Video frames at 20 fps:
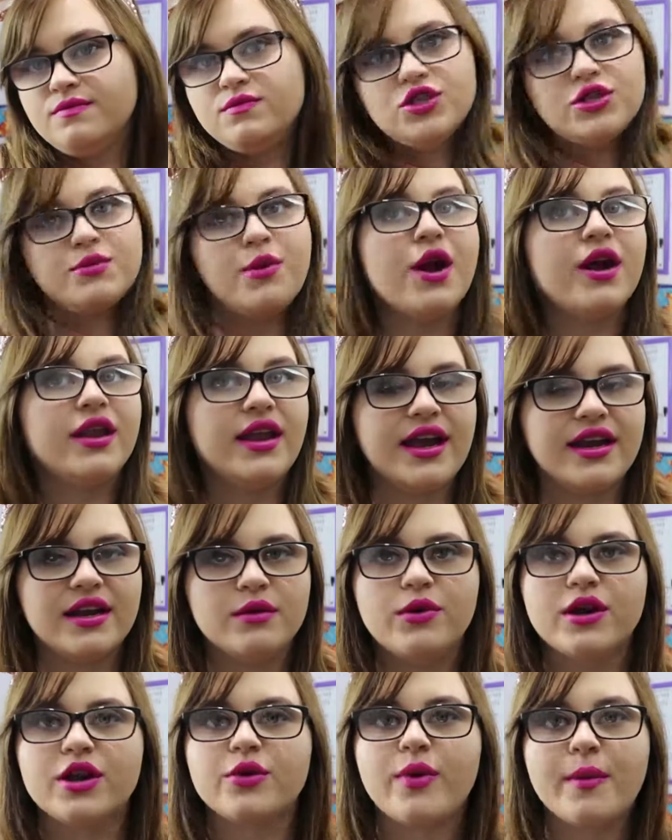Tomorrowland
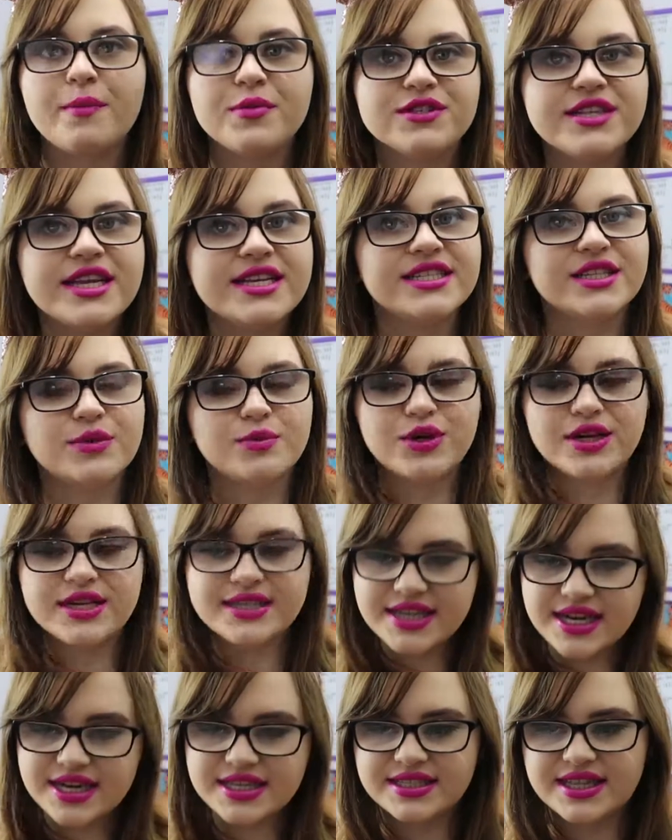and what it represents and what
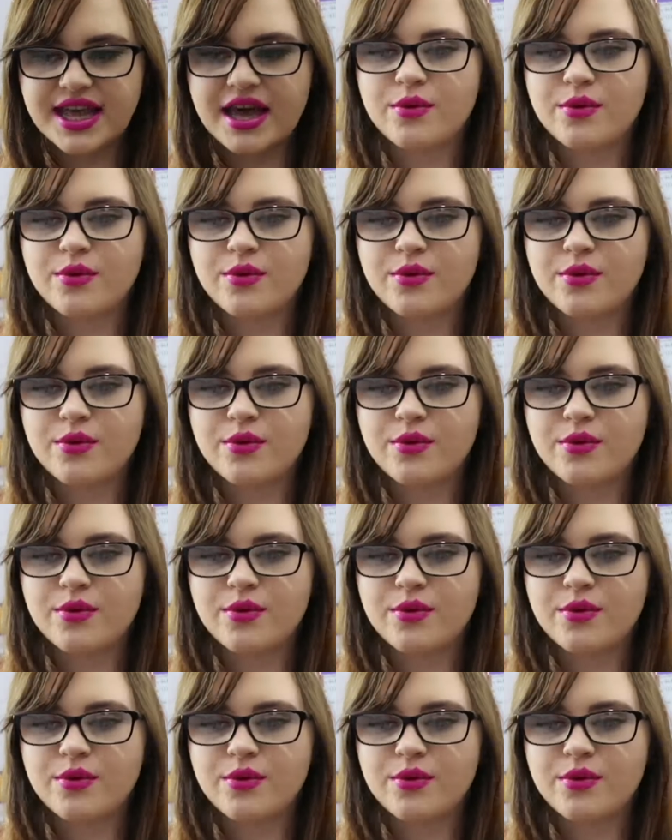it does